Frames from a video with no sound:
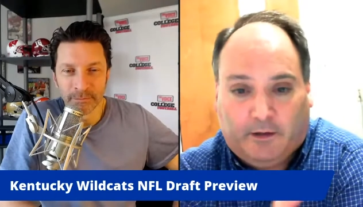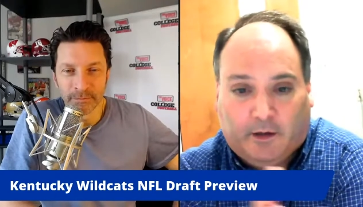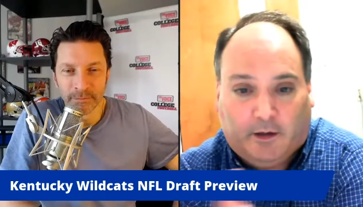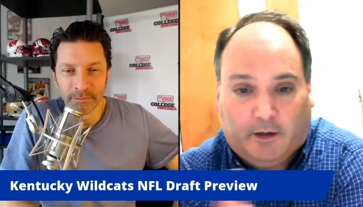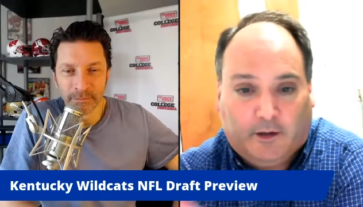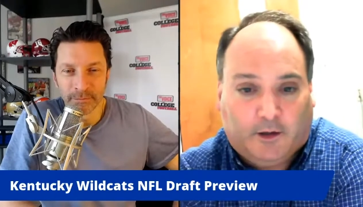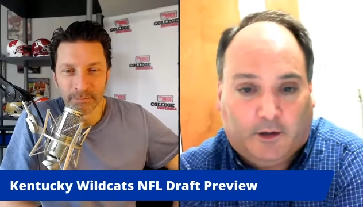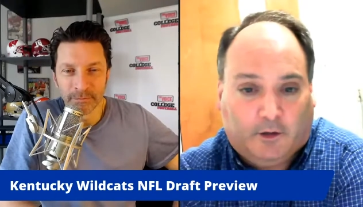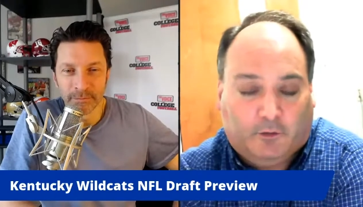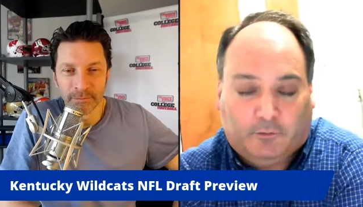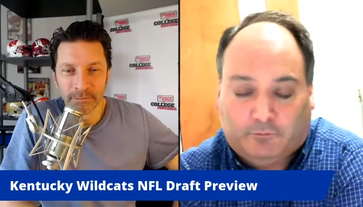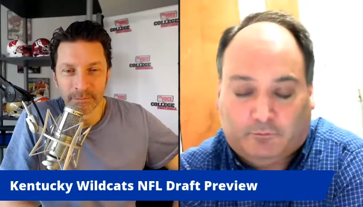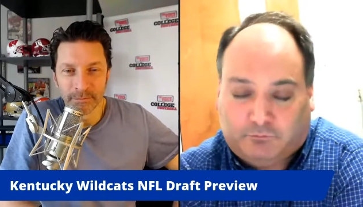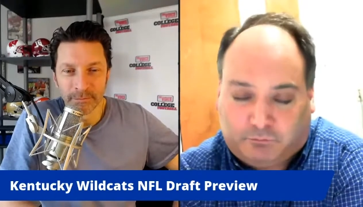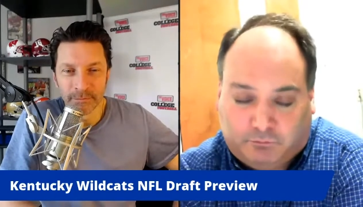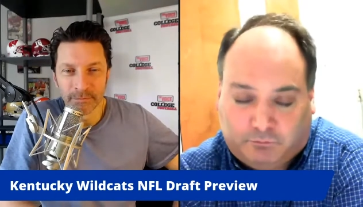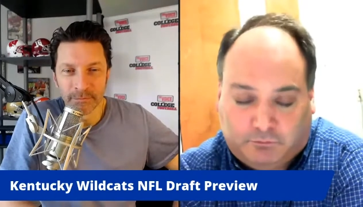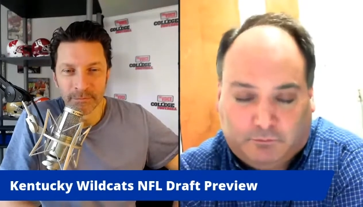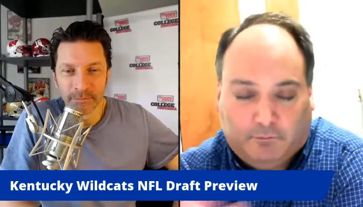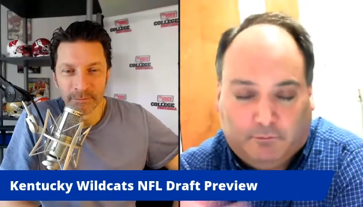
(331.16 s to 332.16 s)
Speaker 1: you know,
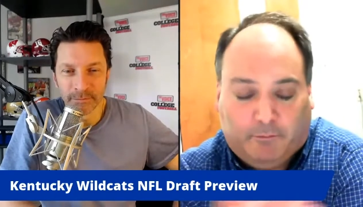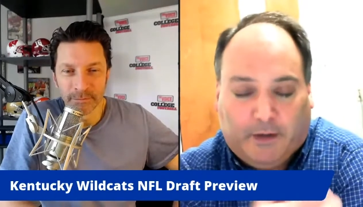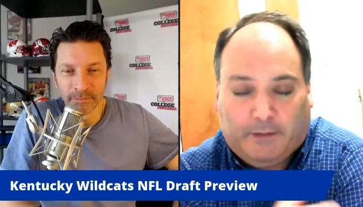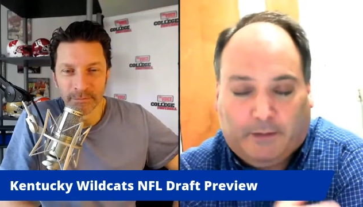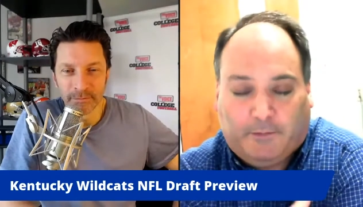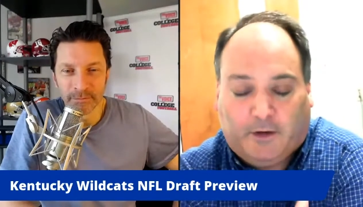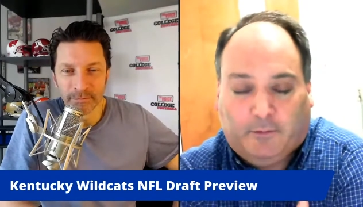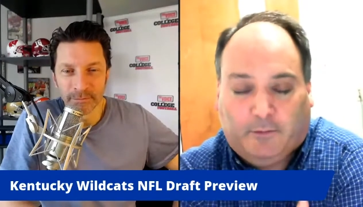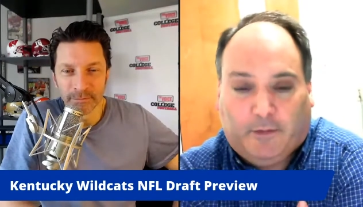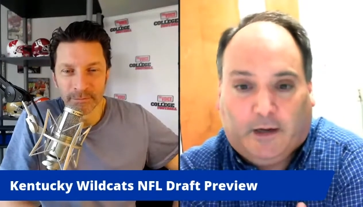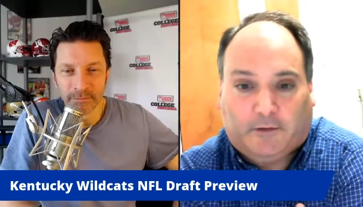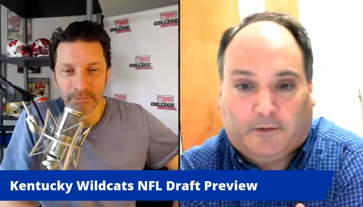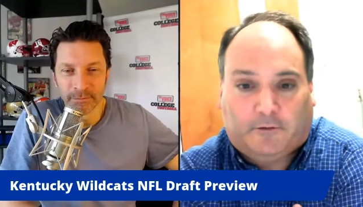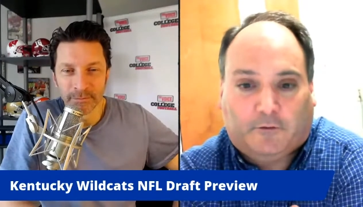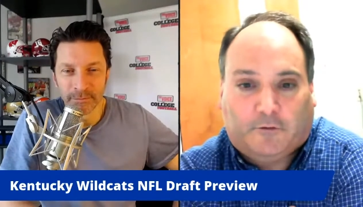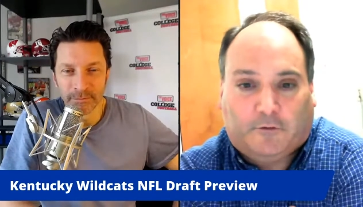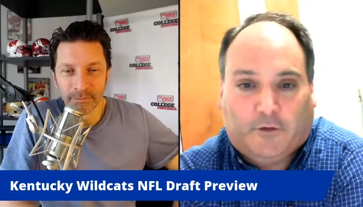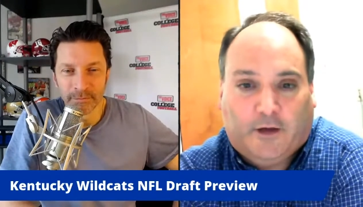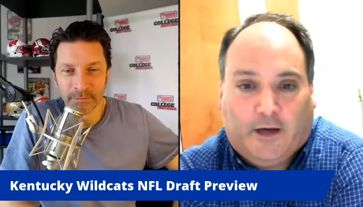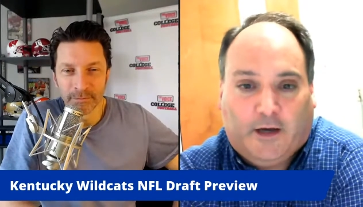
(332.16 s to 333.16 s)
may be about the
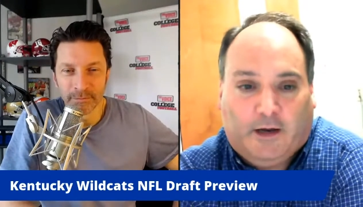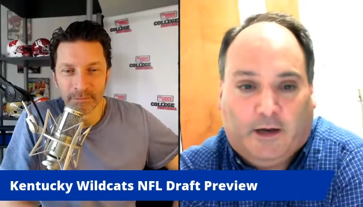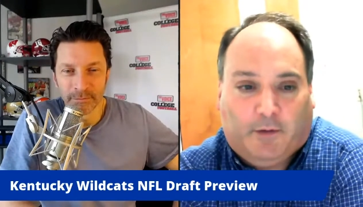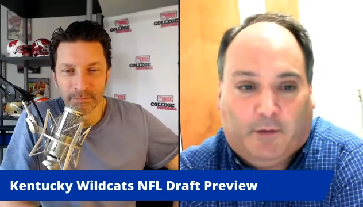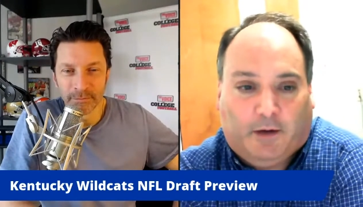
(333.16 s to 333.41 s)
same.